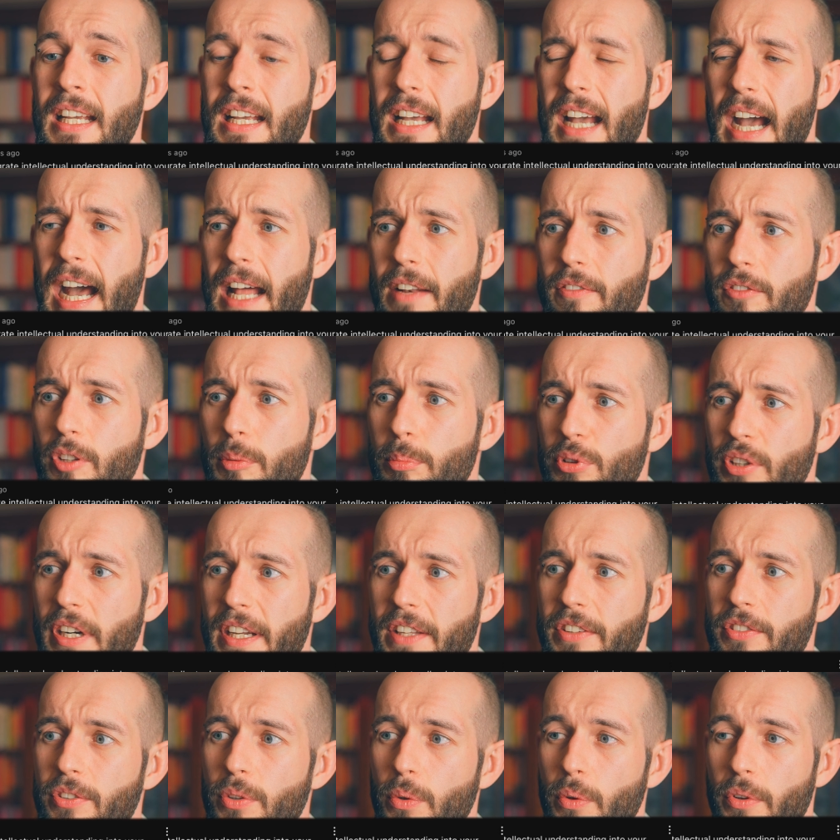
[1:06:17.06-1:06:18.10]
and
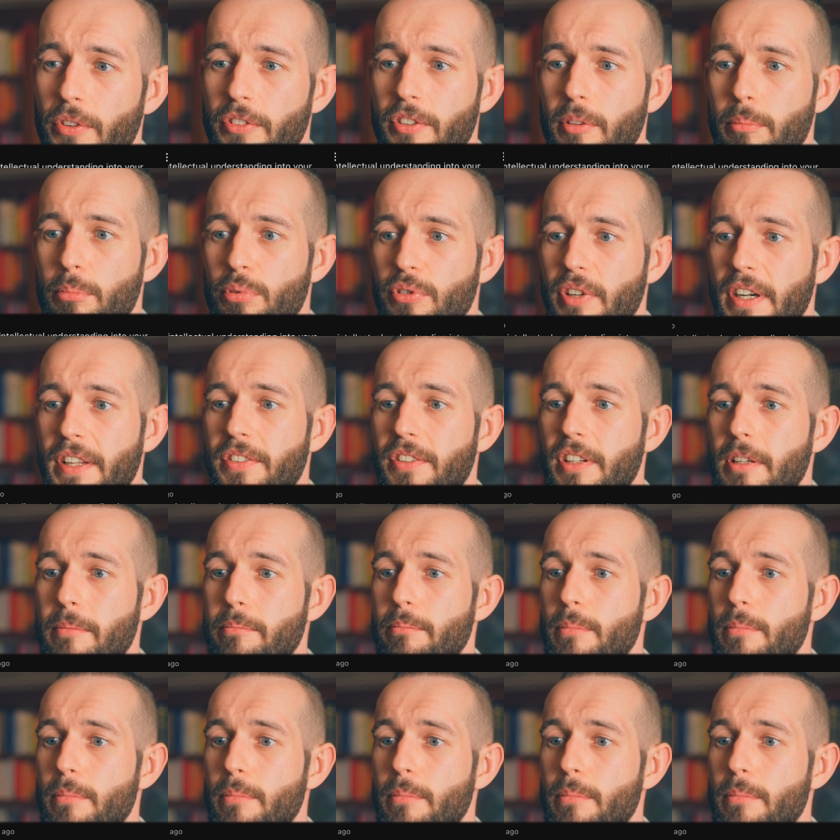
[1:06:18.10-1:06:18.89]
repressed or suppressed